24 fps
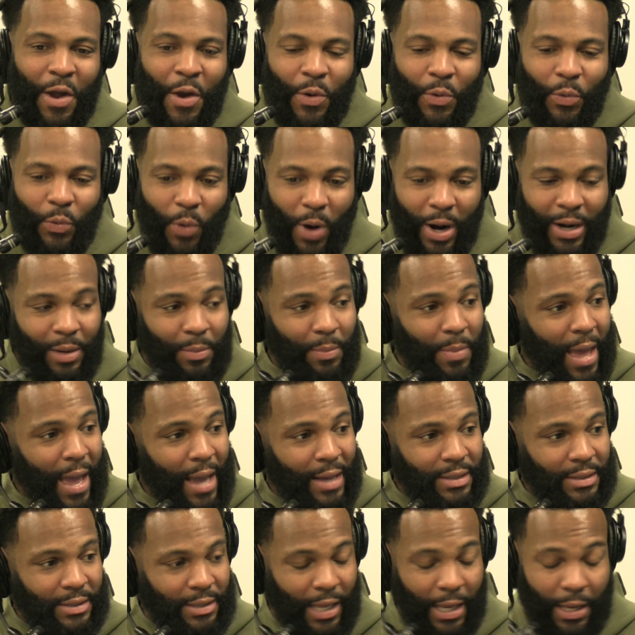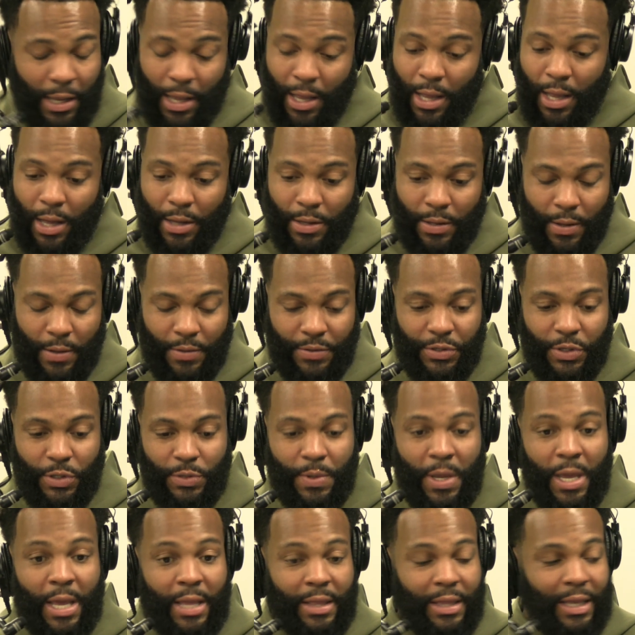Running backs, uh, excuse me,
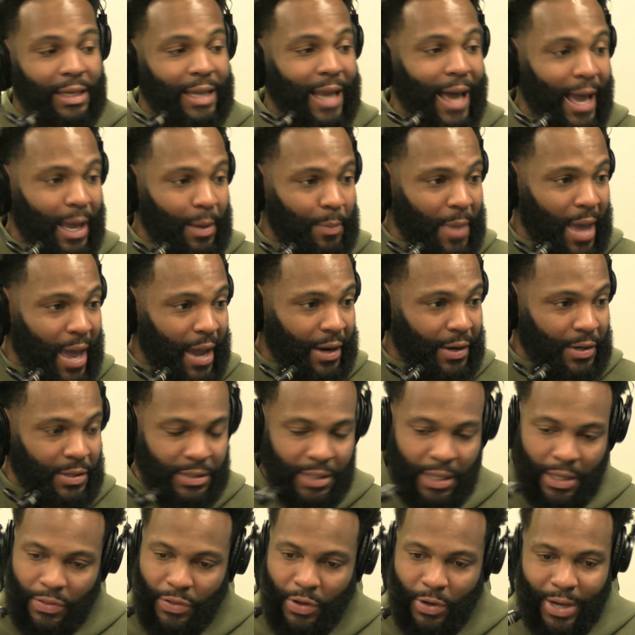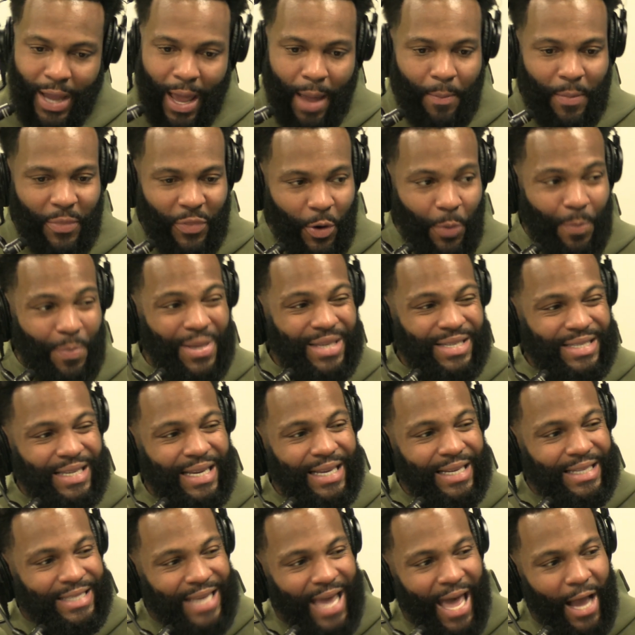the linebackers, they're not, they're
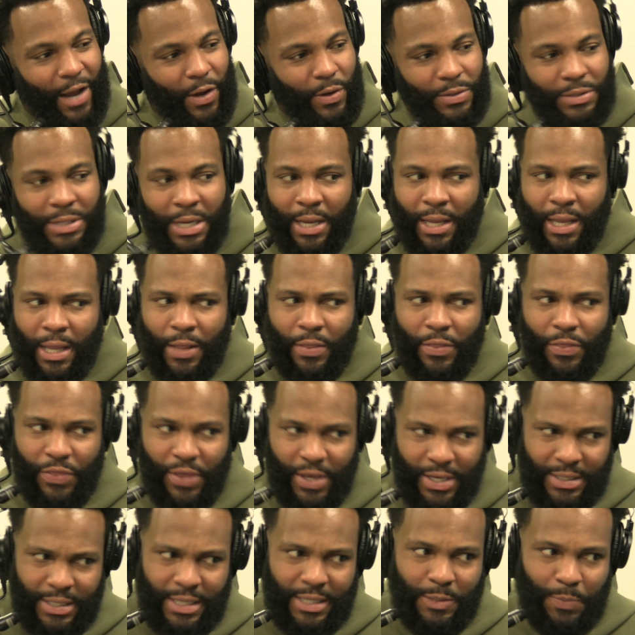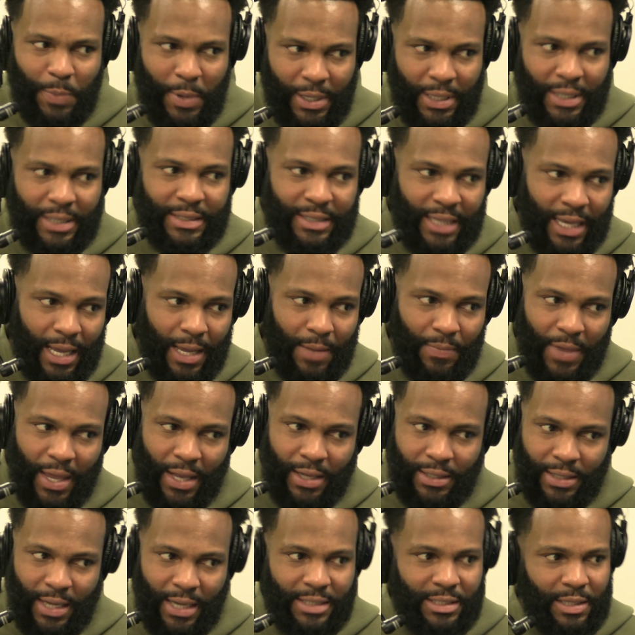missing tackles. This has been a team
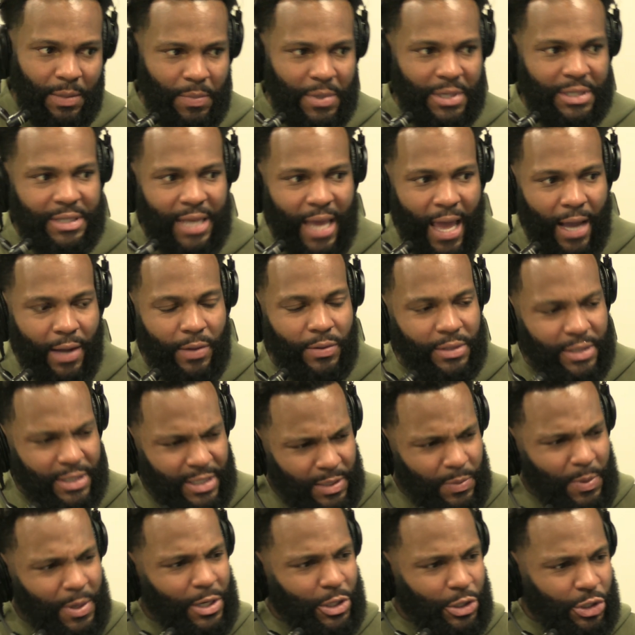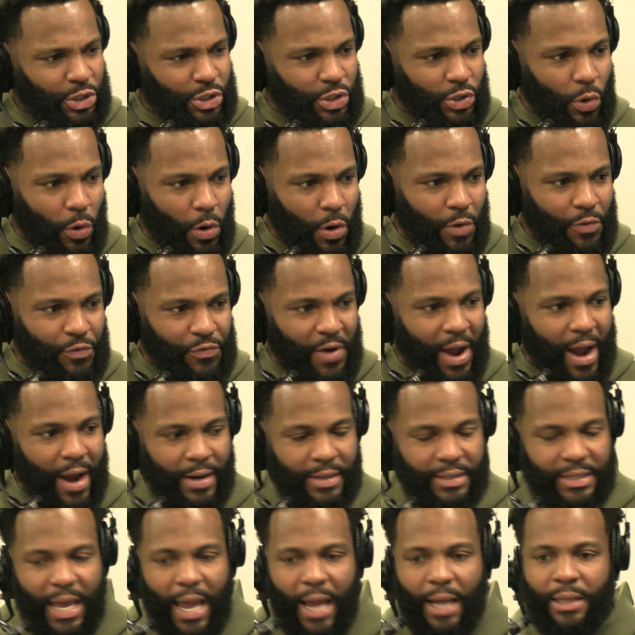that doesn't miss tackles. This has been a surefire
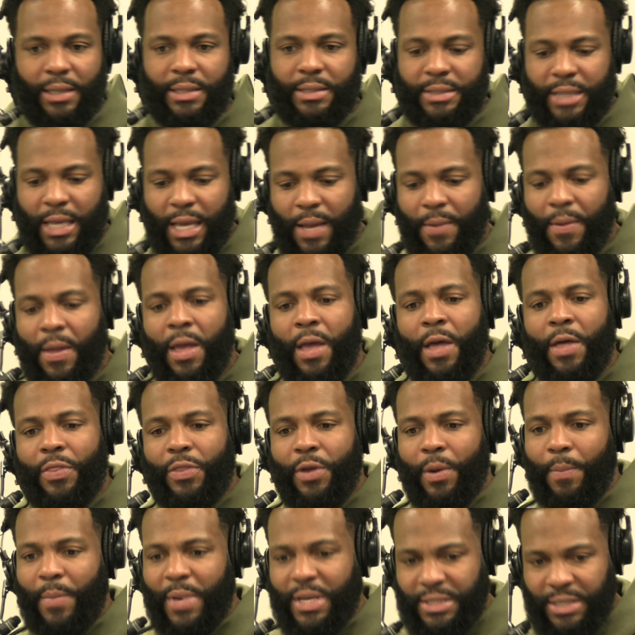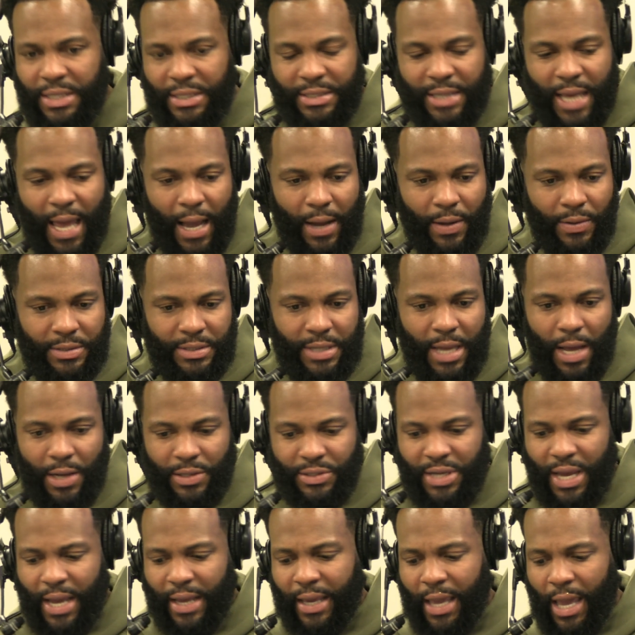tackling team. They're missing tackles now,
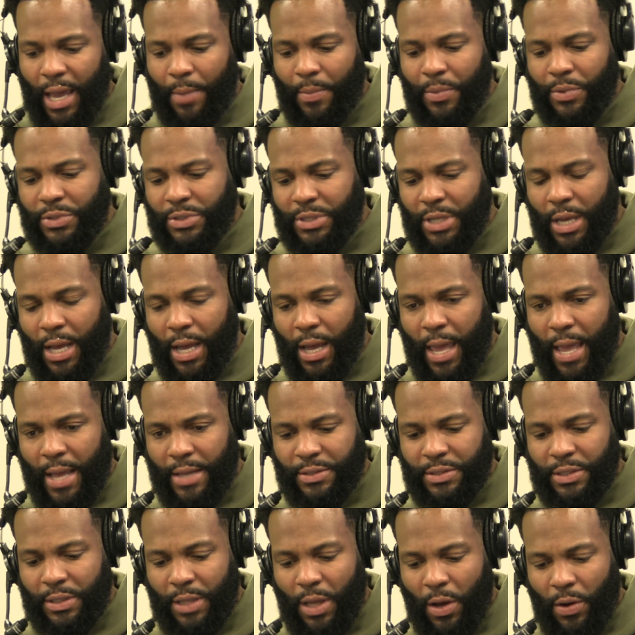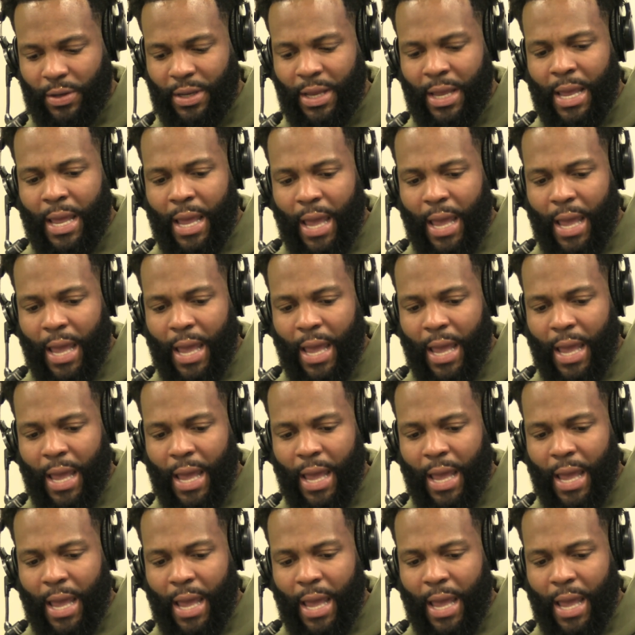Jack Campbell, uh, Anzalone.